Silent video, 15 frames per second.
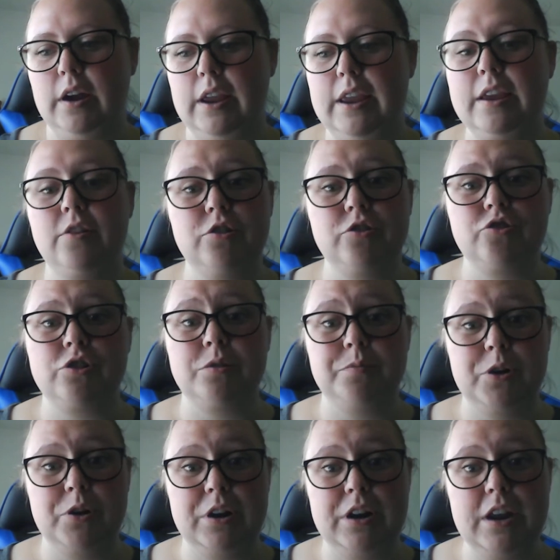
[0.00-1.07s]
English
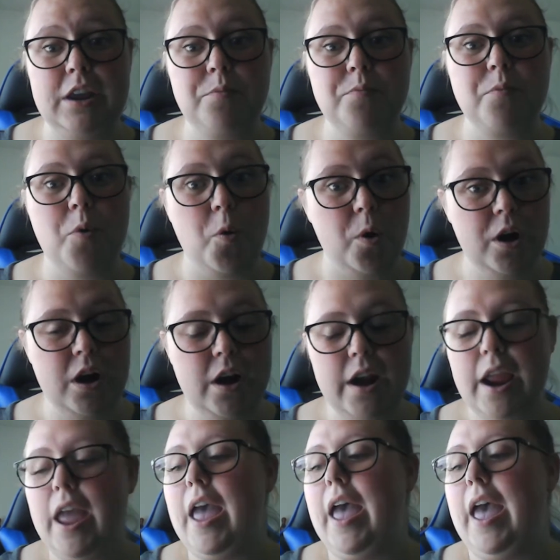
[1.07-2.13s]
community more
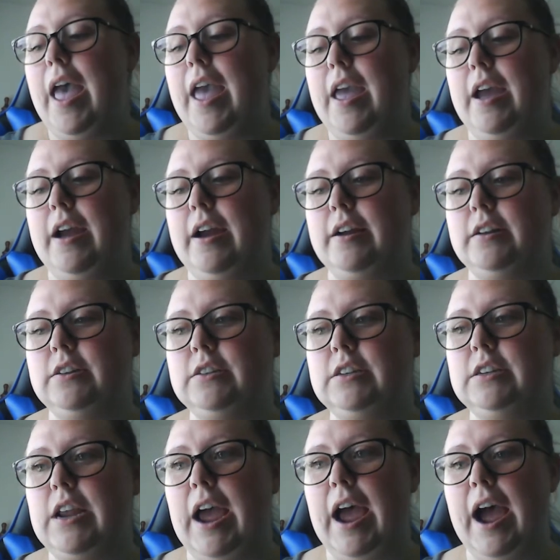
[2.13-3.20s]
and
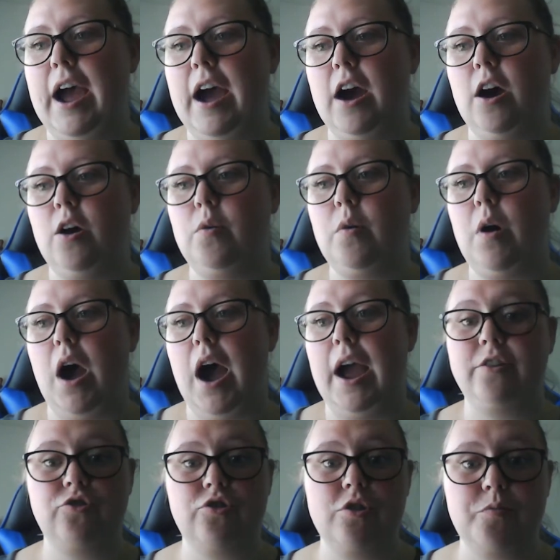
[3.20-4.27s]
how
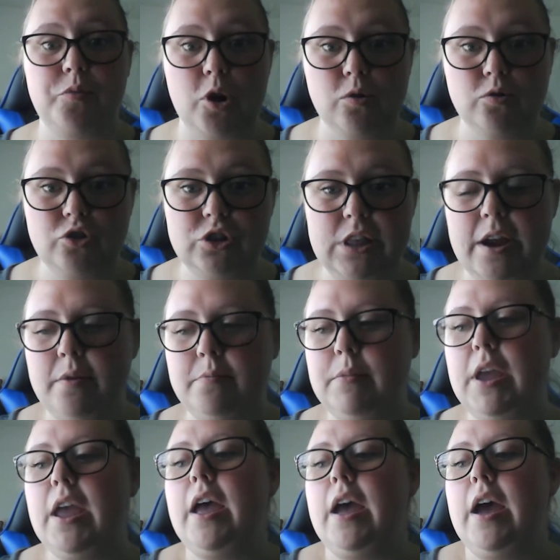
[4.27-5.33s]
I should approach them.
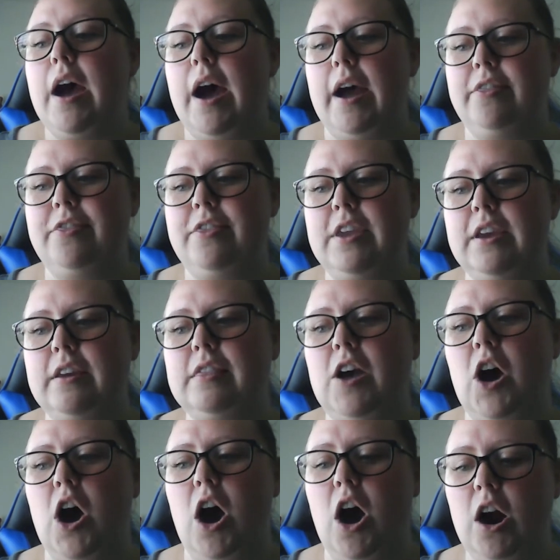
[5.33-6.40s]
I think
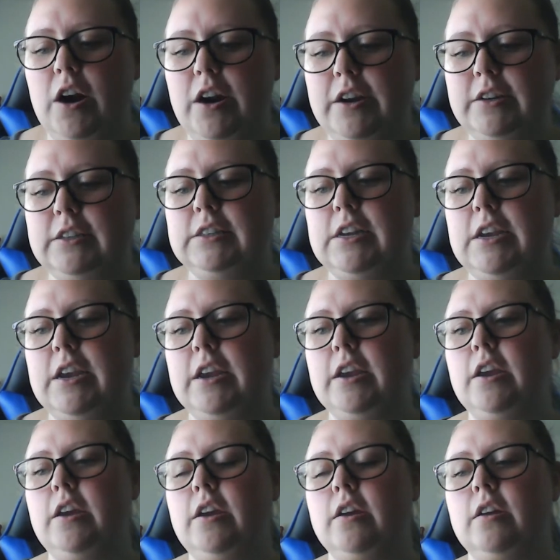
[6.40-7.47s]
the hardest
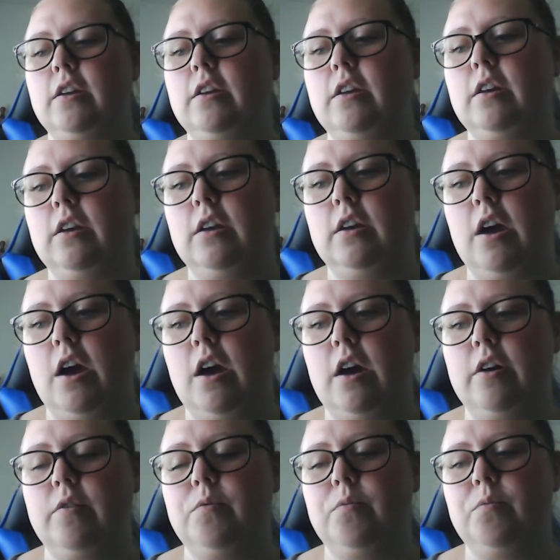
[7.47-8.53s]
thing
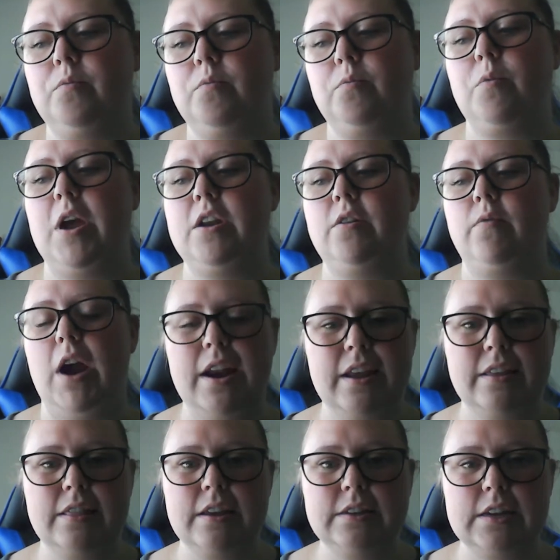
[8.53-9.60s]
when
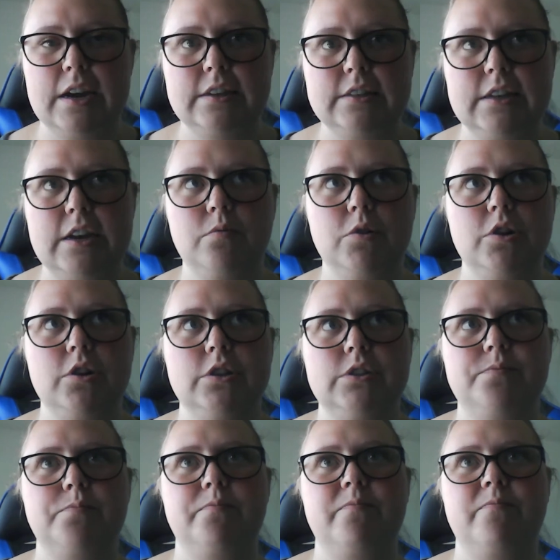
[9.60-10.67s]
writing this essay
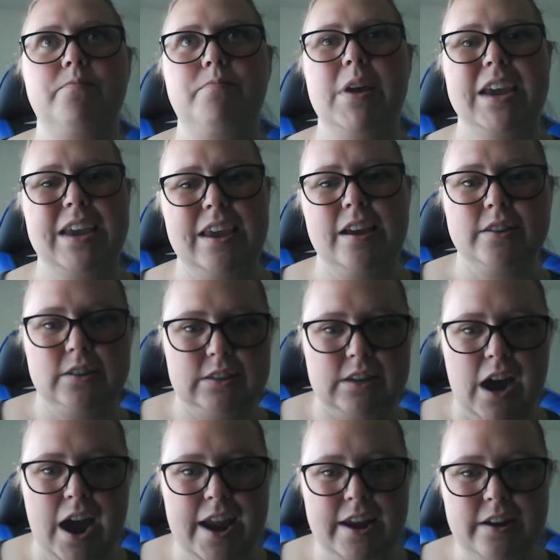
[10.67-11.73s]
was picking a
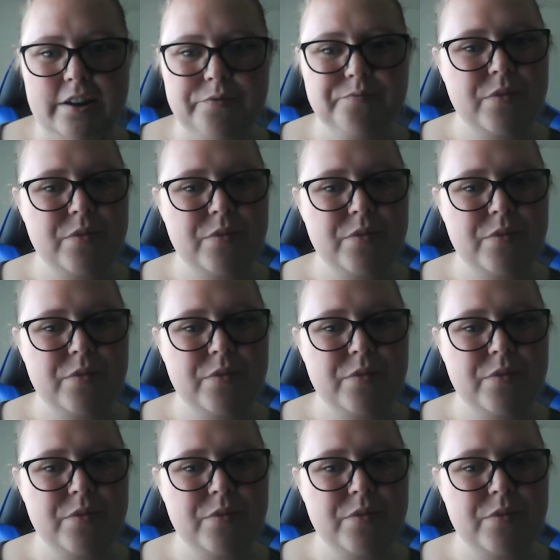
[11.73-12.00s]
side,